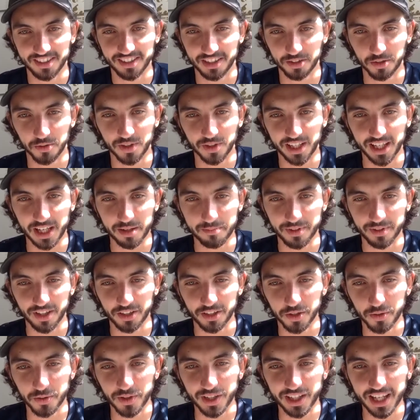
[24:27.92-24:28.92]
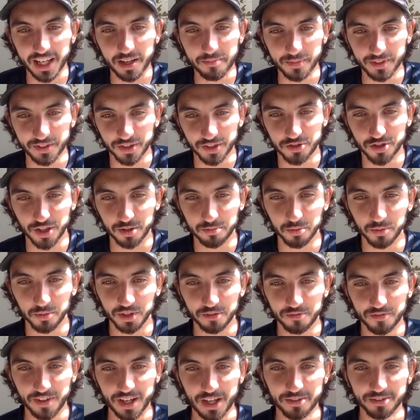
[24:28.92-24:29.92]
don't want to get him into trouble with
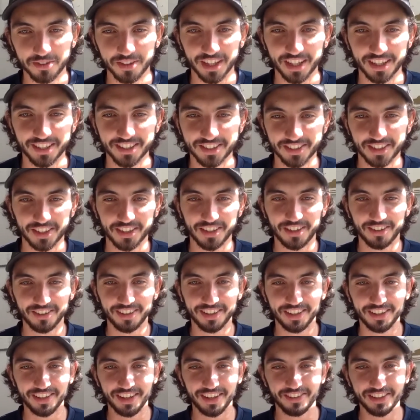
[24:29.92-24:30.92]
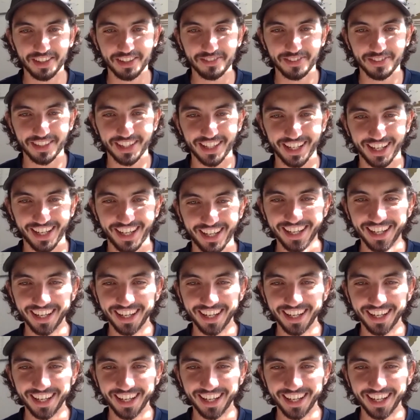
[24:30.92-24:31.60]
the founder, so I'll leave it there.